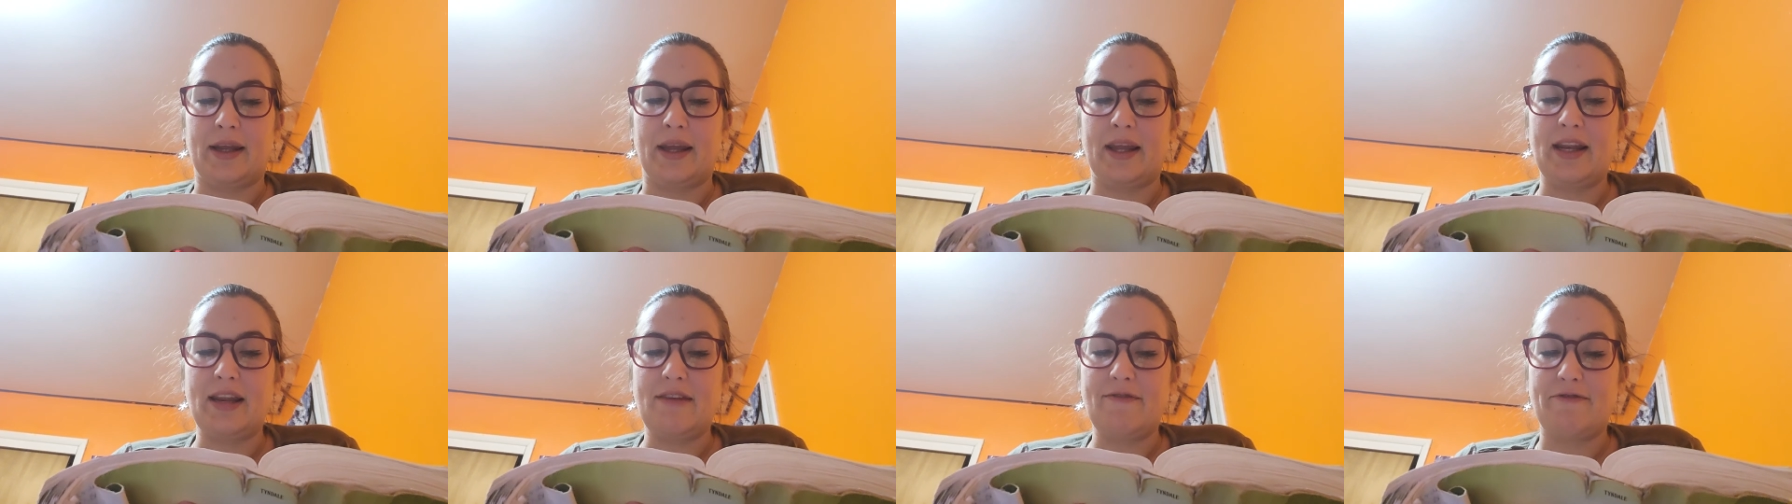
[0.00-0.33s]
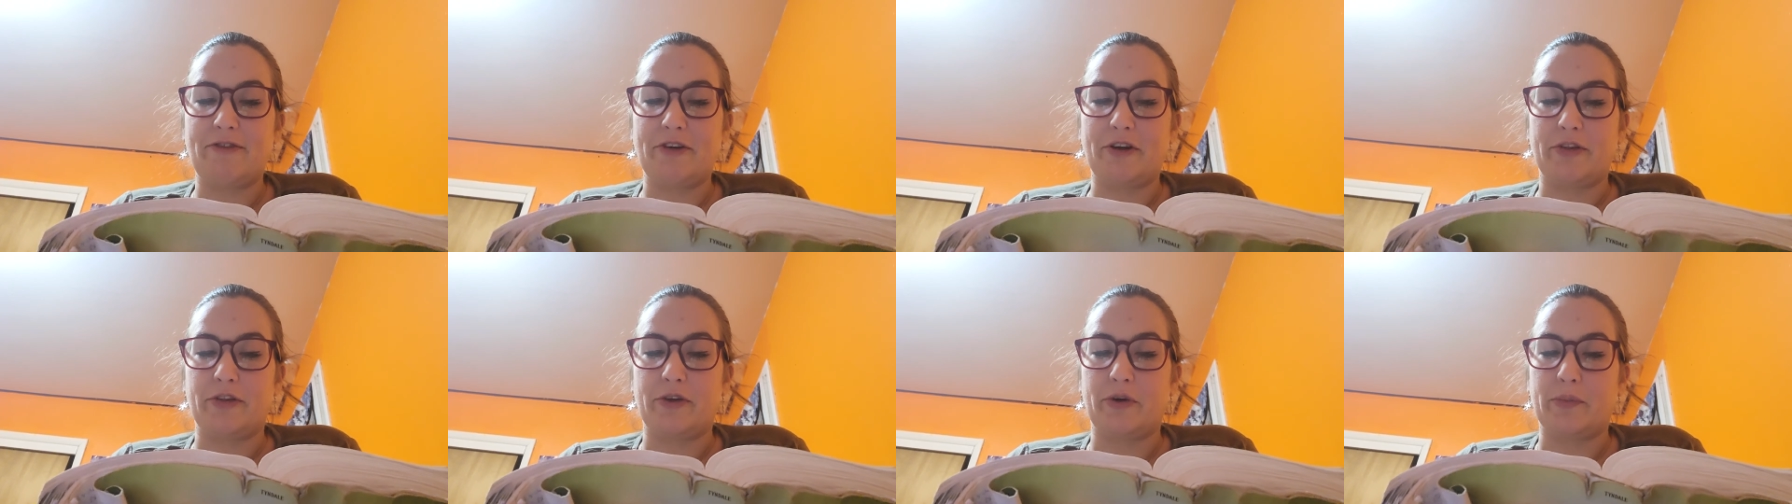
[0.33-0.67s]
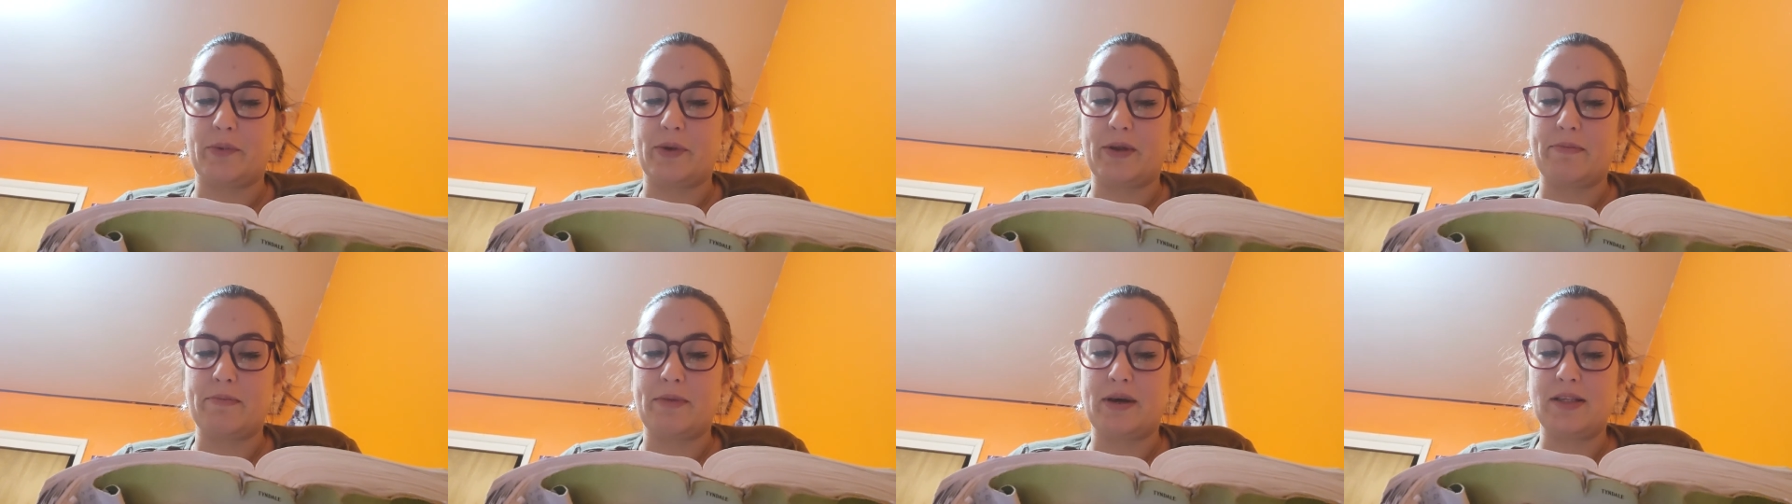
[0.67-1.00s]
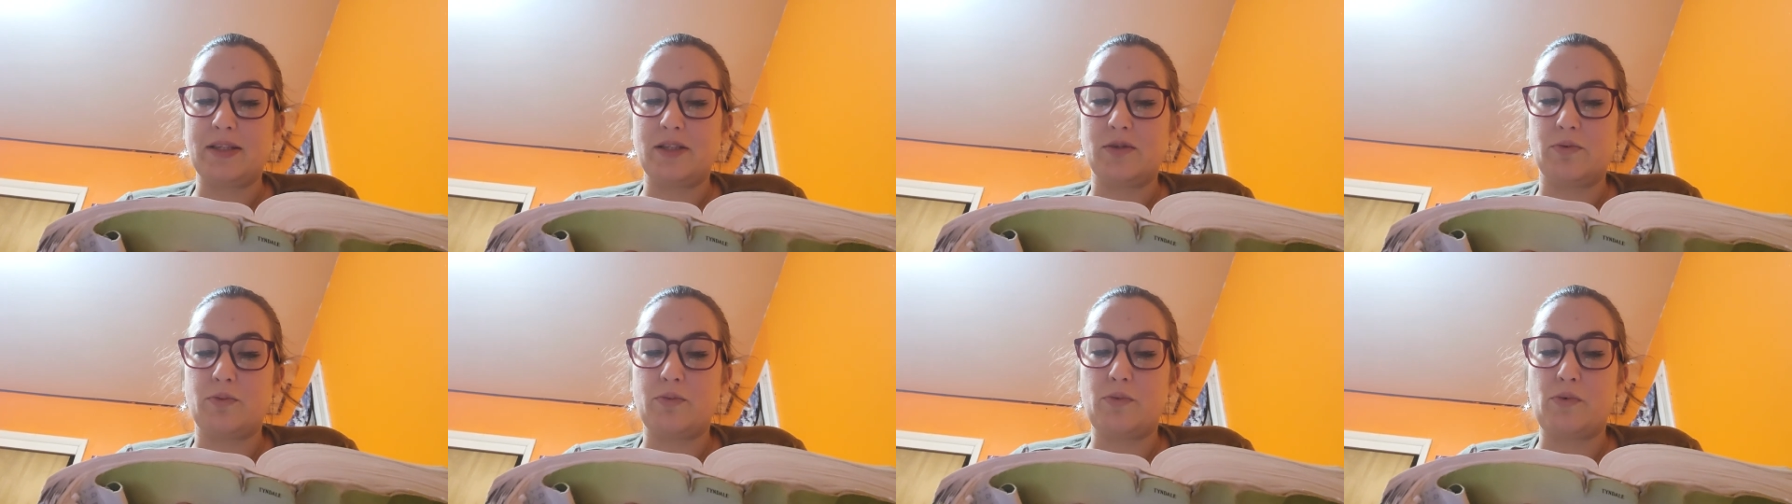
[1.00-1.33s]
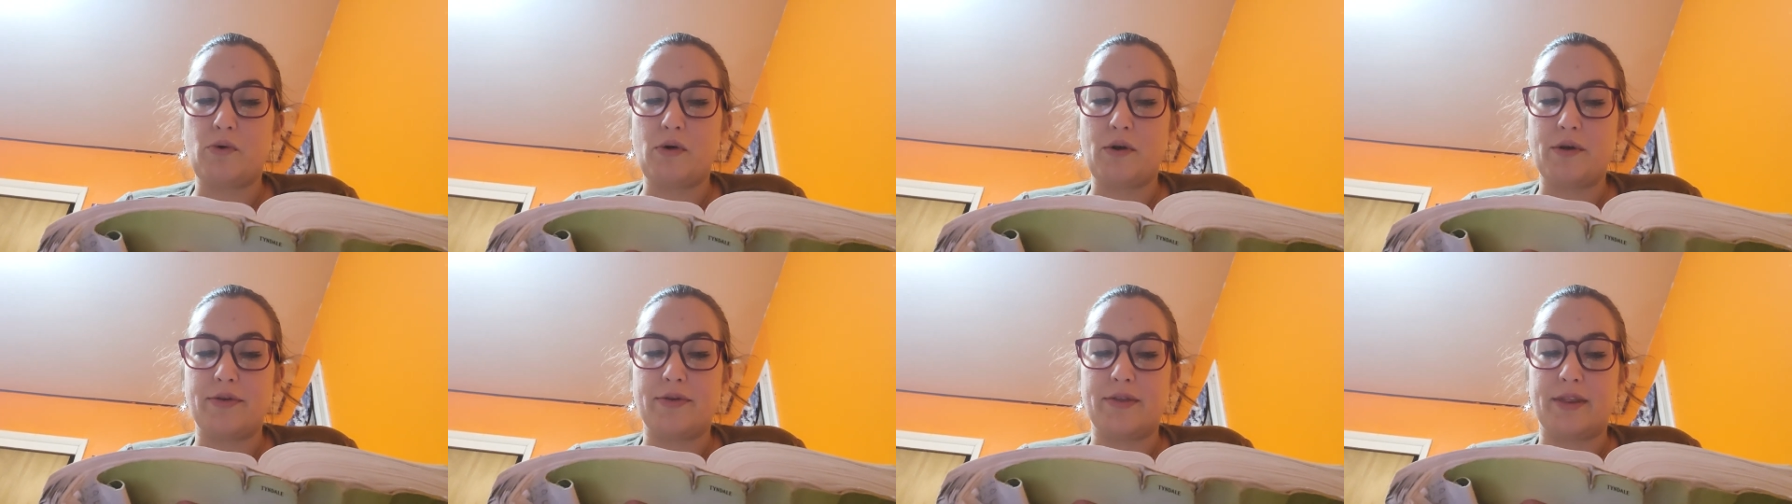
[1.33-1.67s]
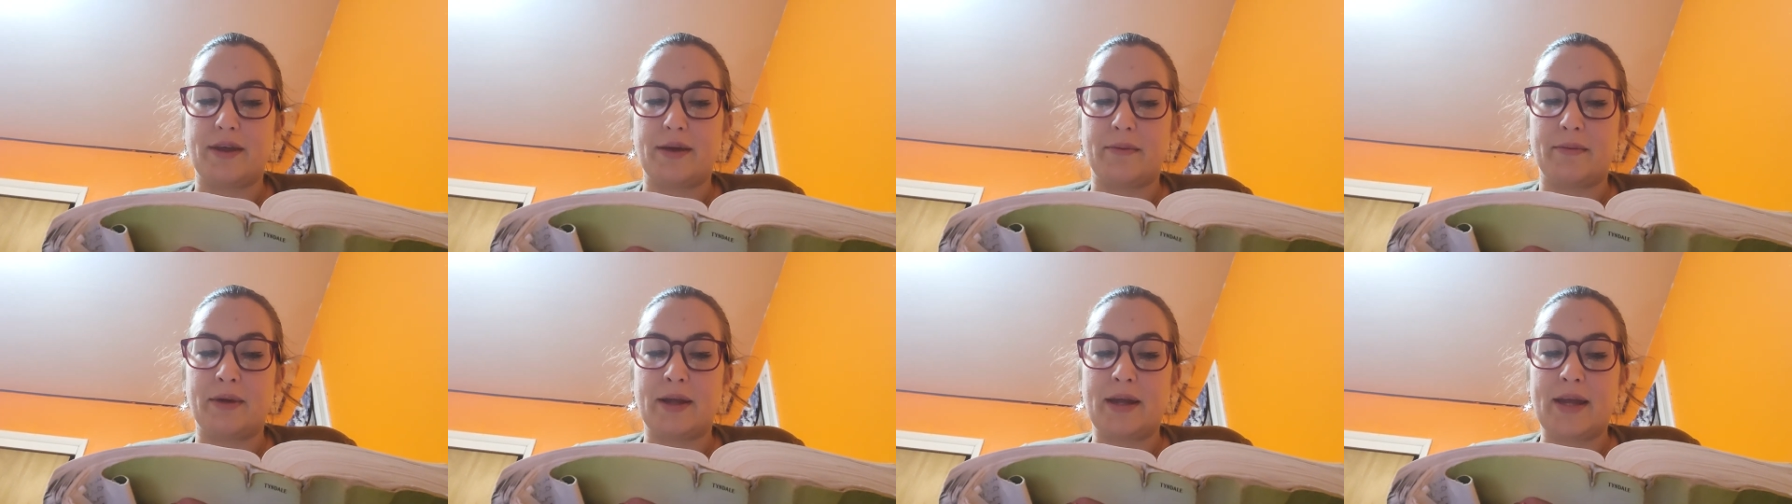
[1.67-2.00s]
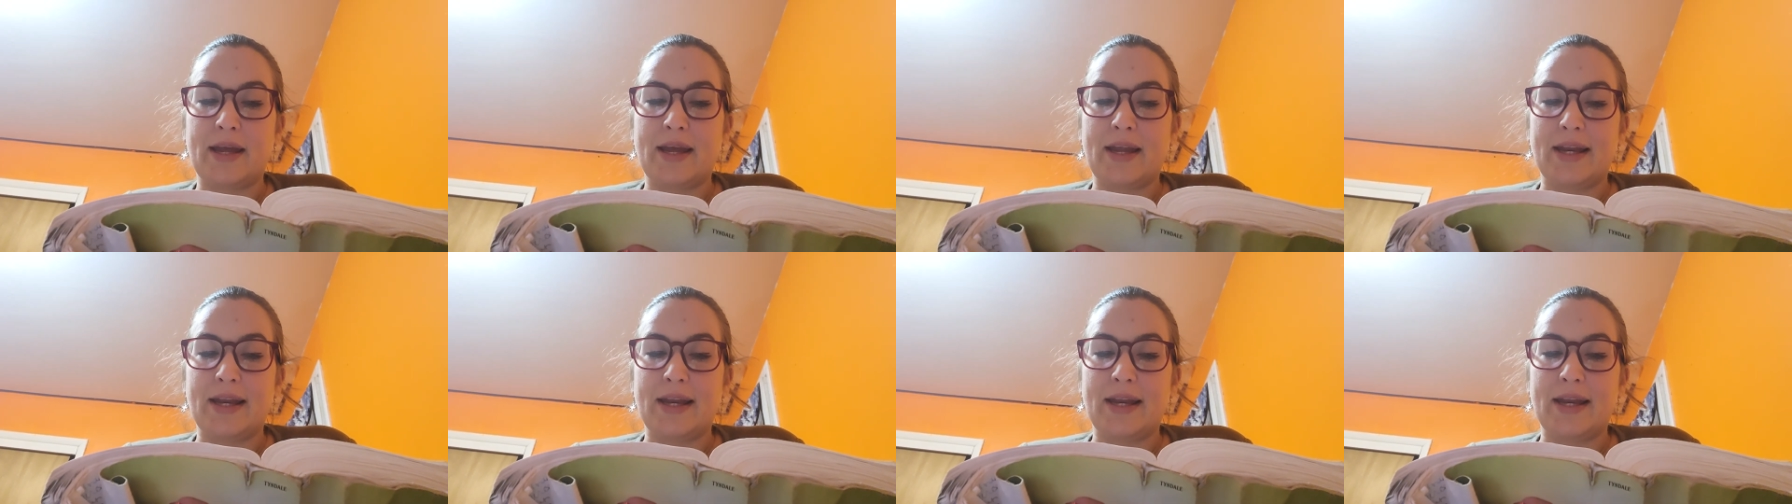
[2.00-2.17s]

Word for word: any further, we must warn them